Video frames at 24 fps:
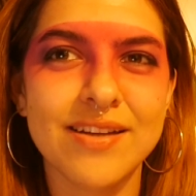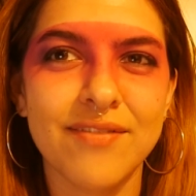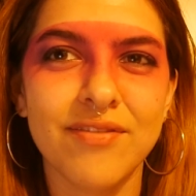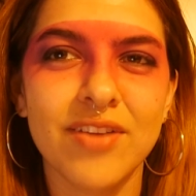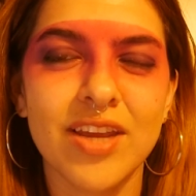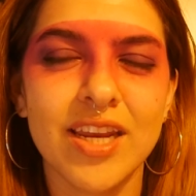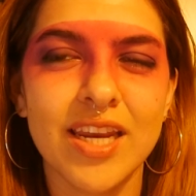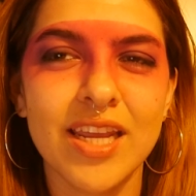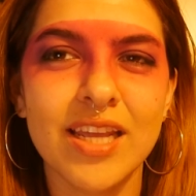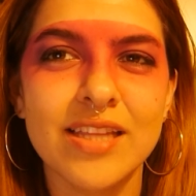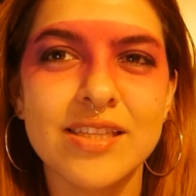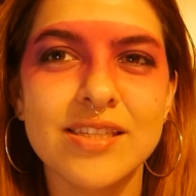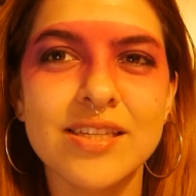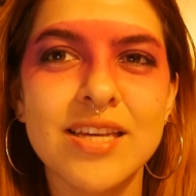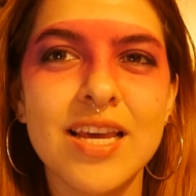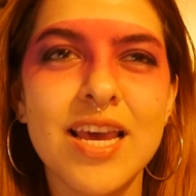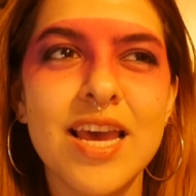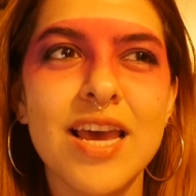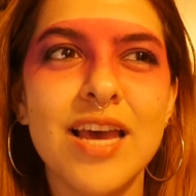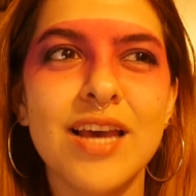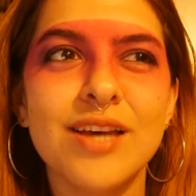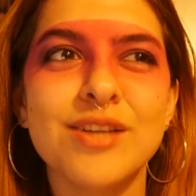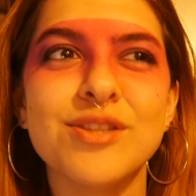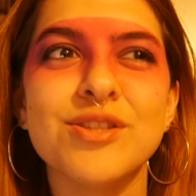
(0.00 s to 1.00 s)
definitely needs.
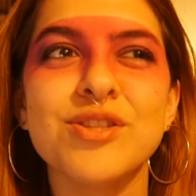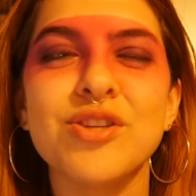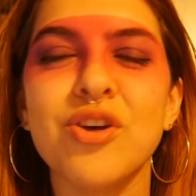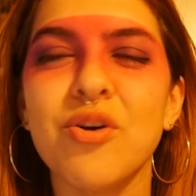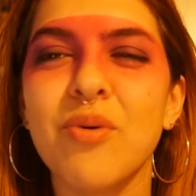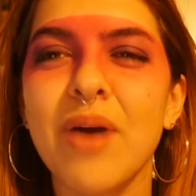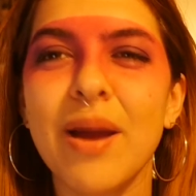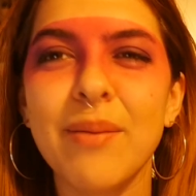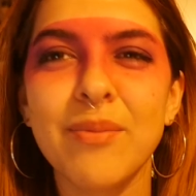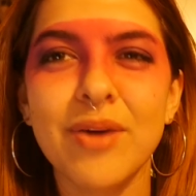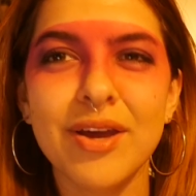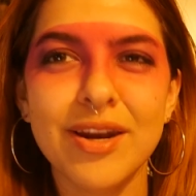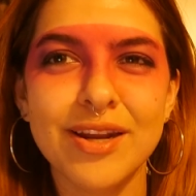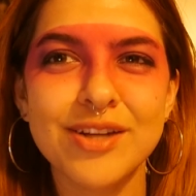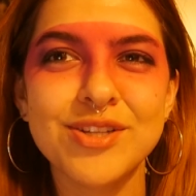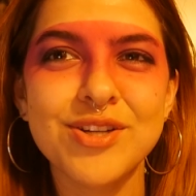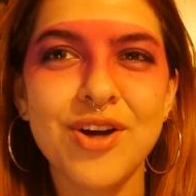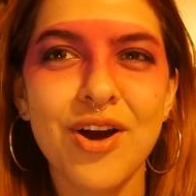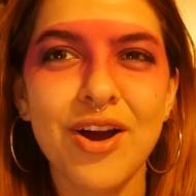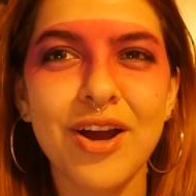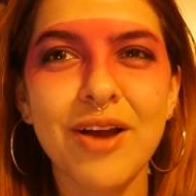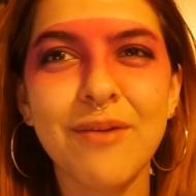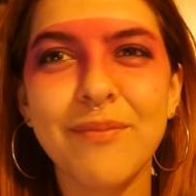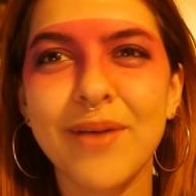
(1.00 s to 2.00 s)
So I'm going to
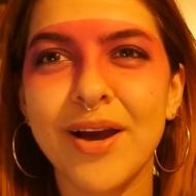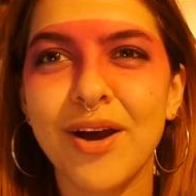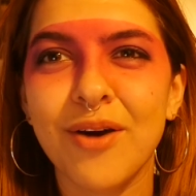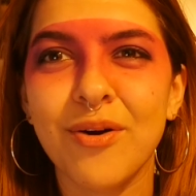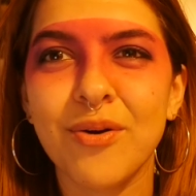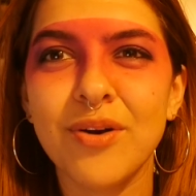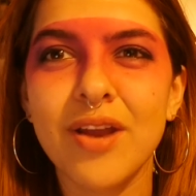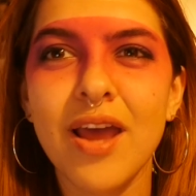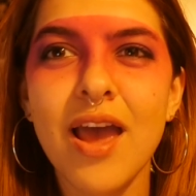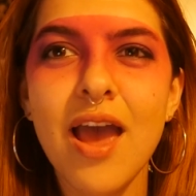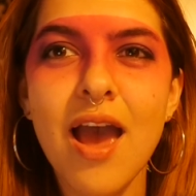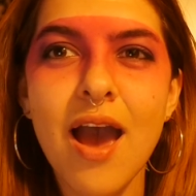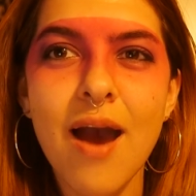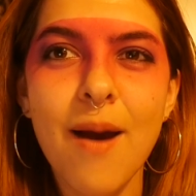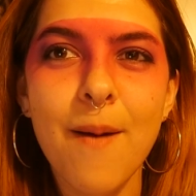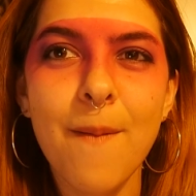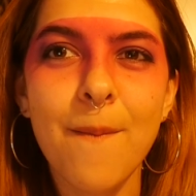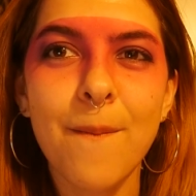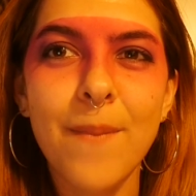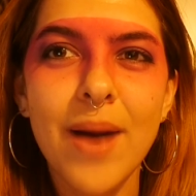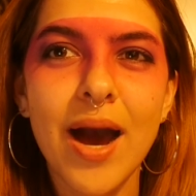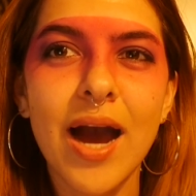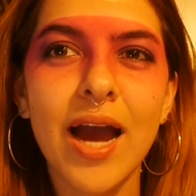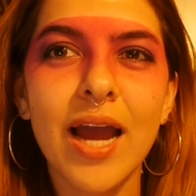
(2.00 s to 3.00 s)
talk about
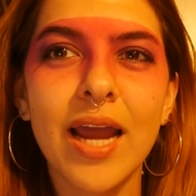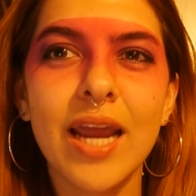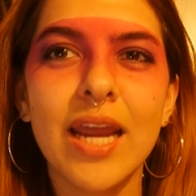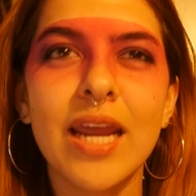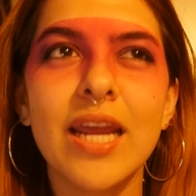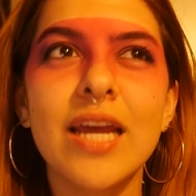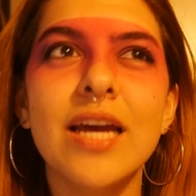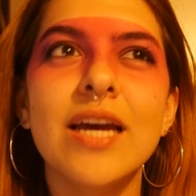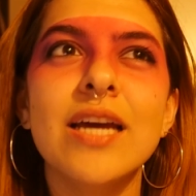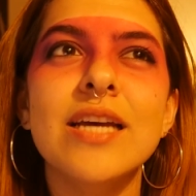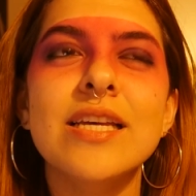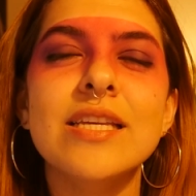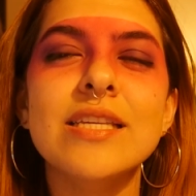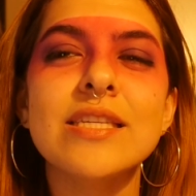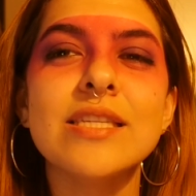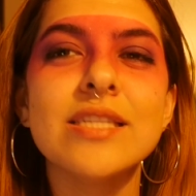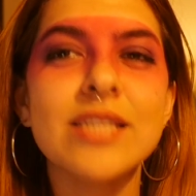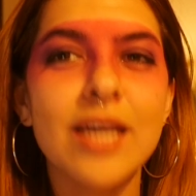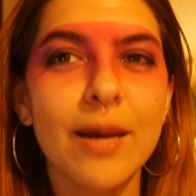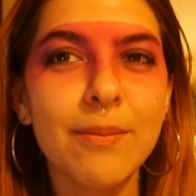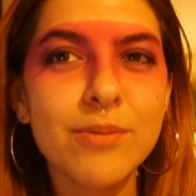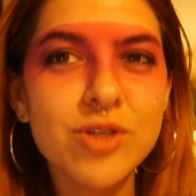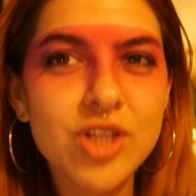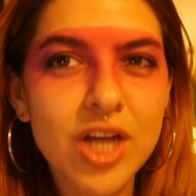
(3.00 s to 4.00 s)
my
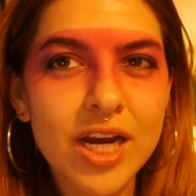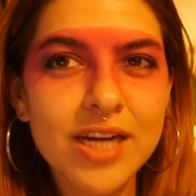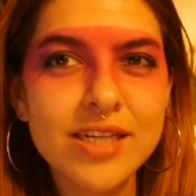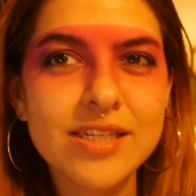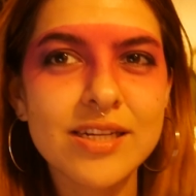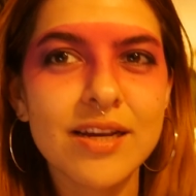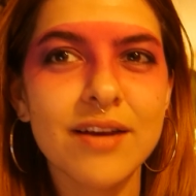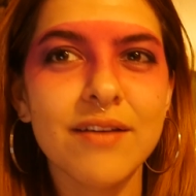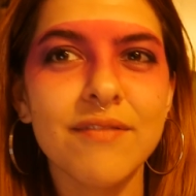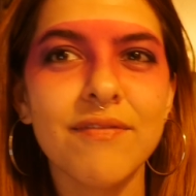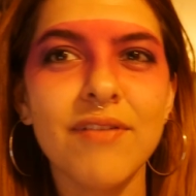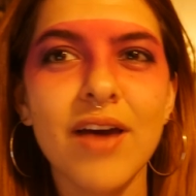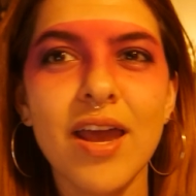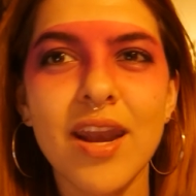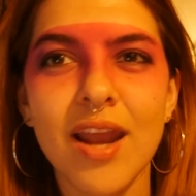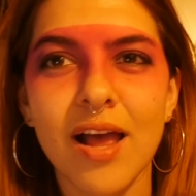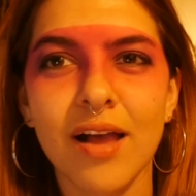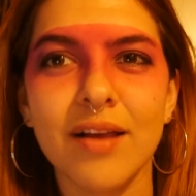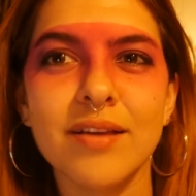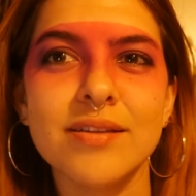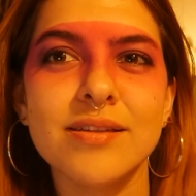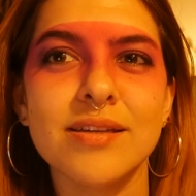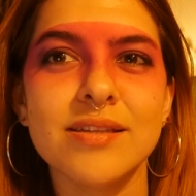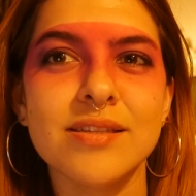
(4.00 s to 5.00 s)
subjective
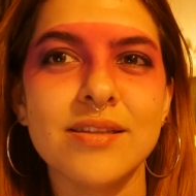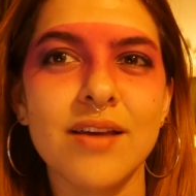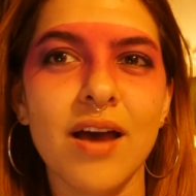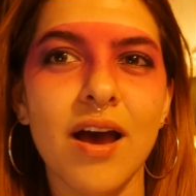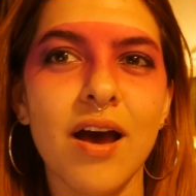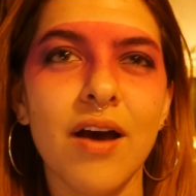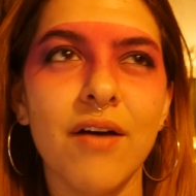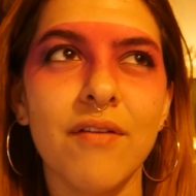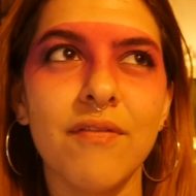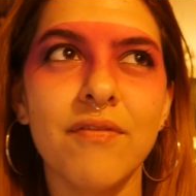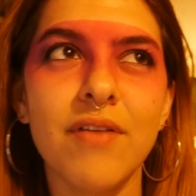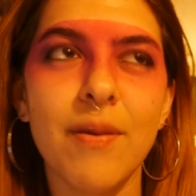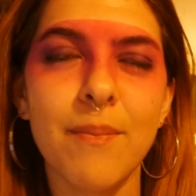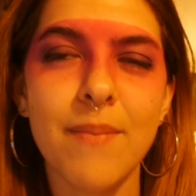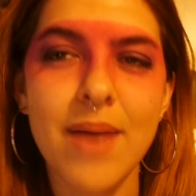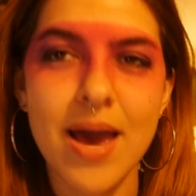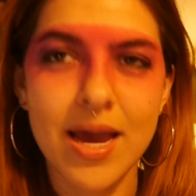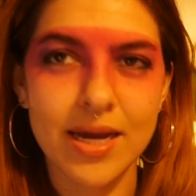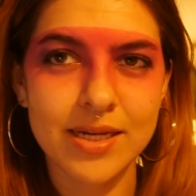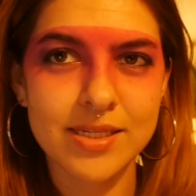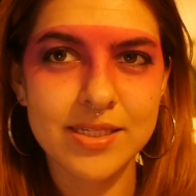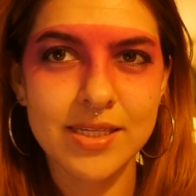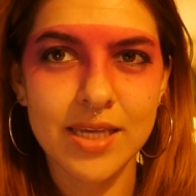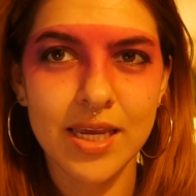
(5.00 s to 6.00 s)
analysis of
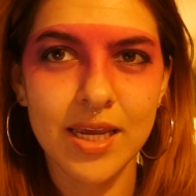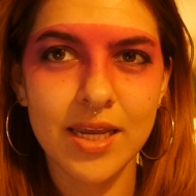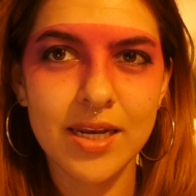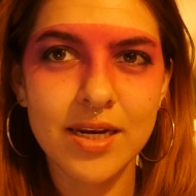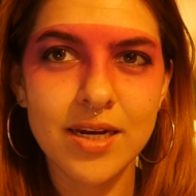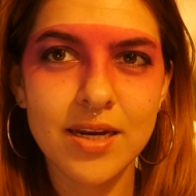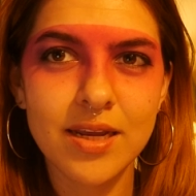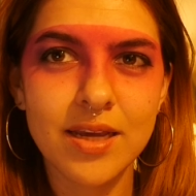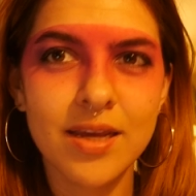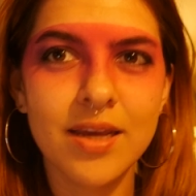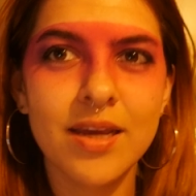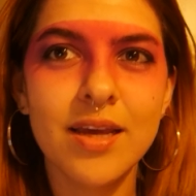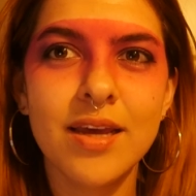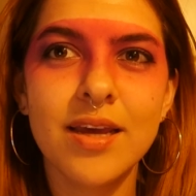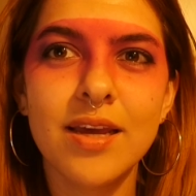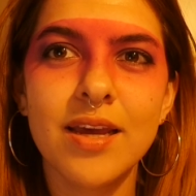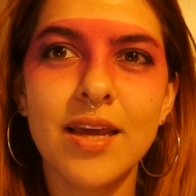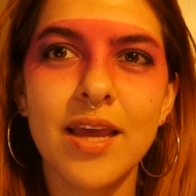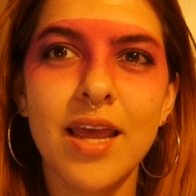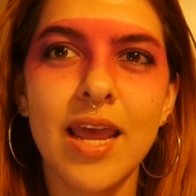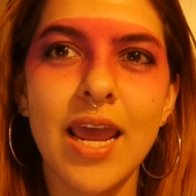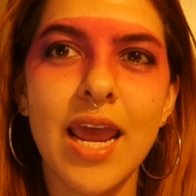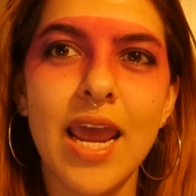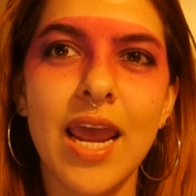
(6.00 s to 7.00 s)
Maxine,
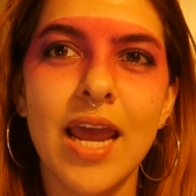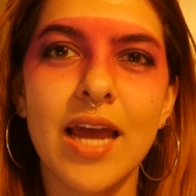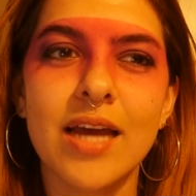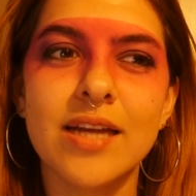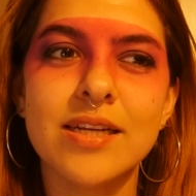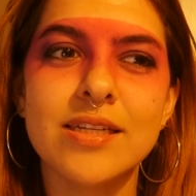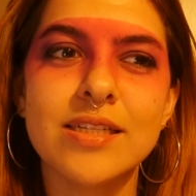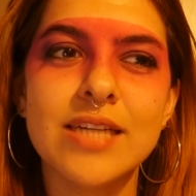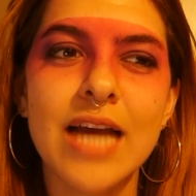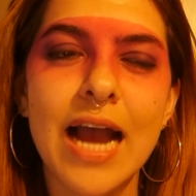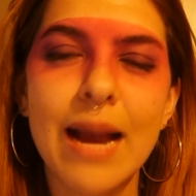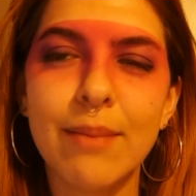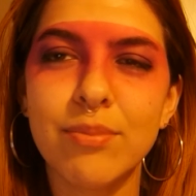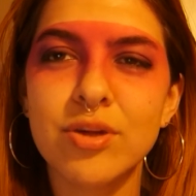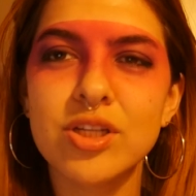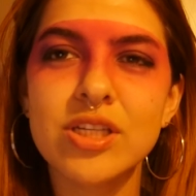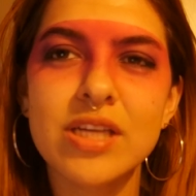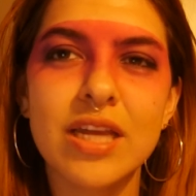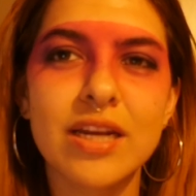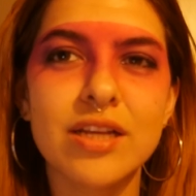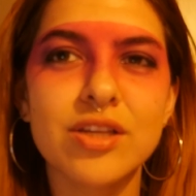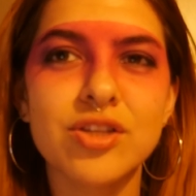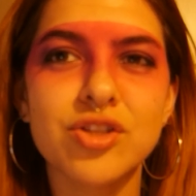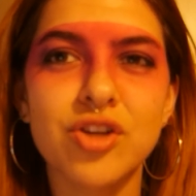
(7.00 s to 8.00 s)
and I'm just
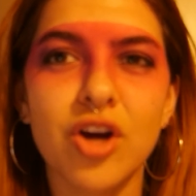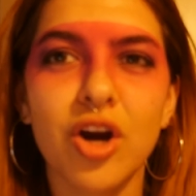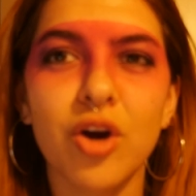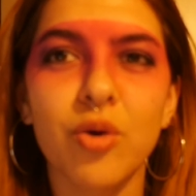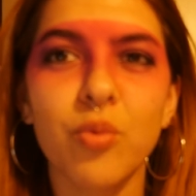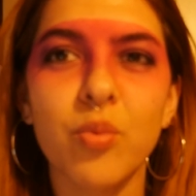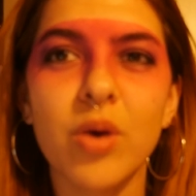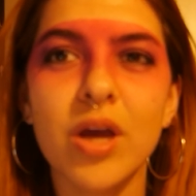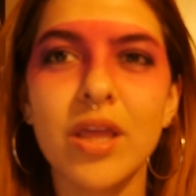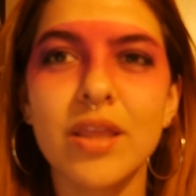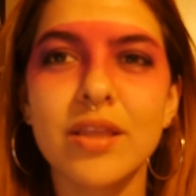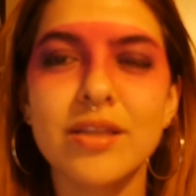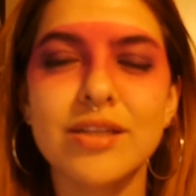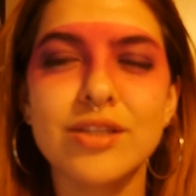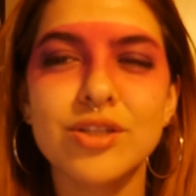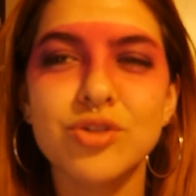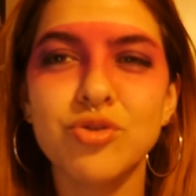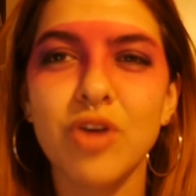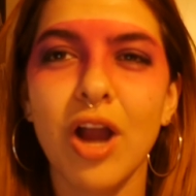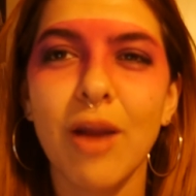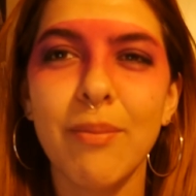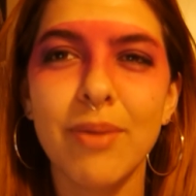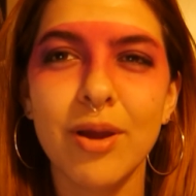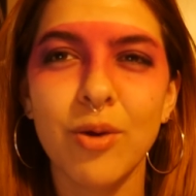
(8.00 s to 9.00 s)
going to start with
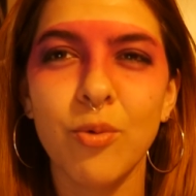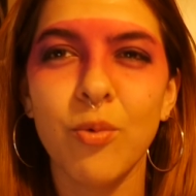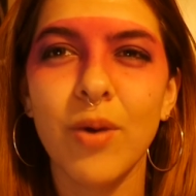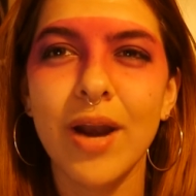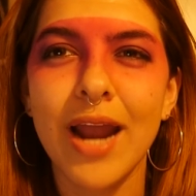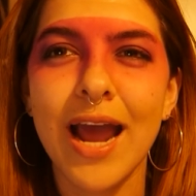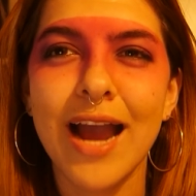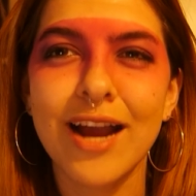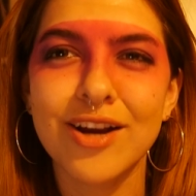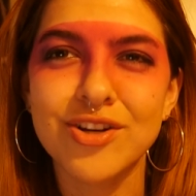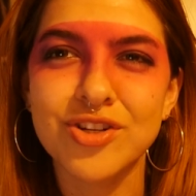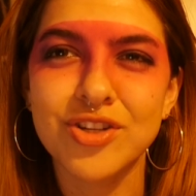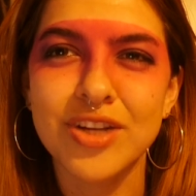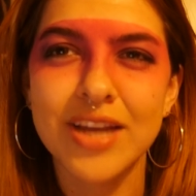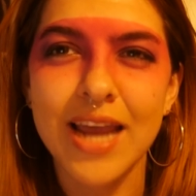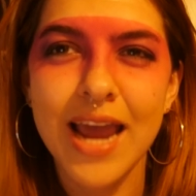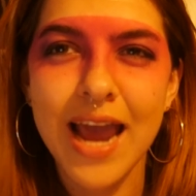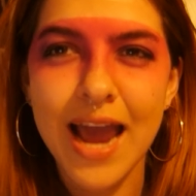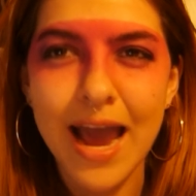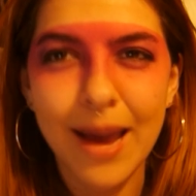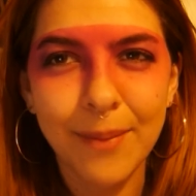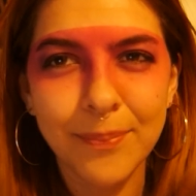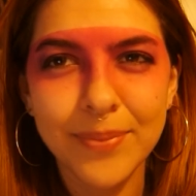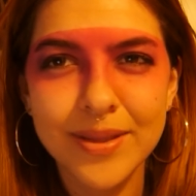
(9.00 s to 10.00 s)
describing what actually
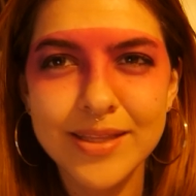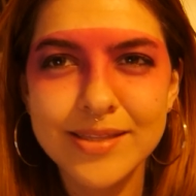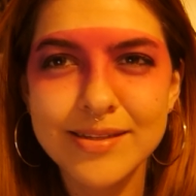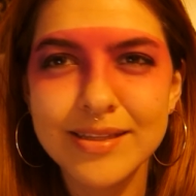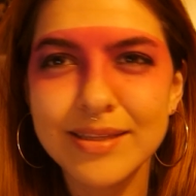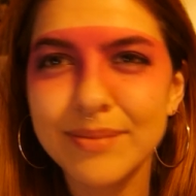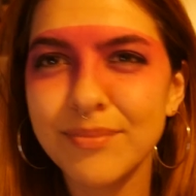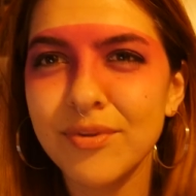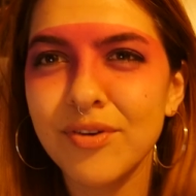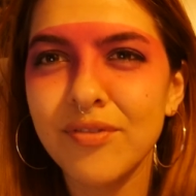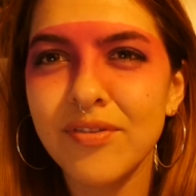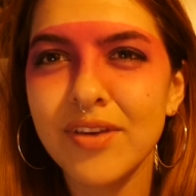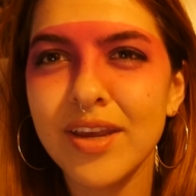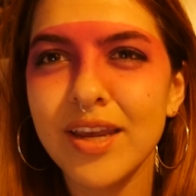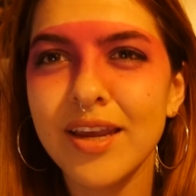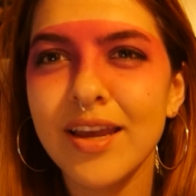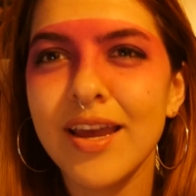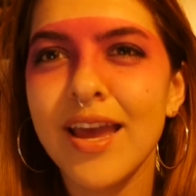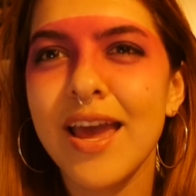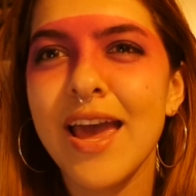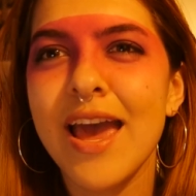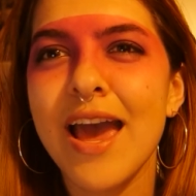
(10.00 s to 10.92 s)
happens in the movie.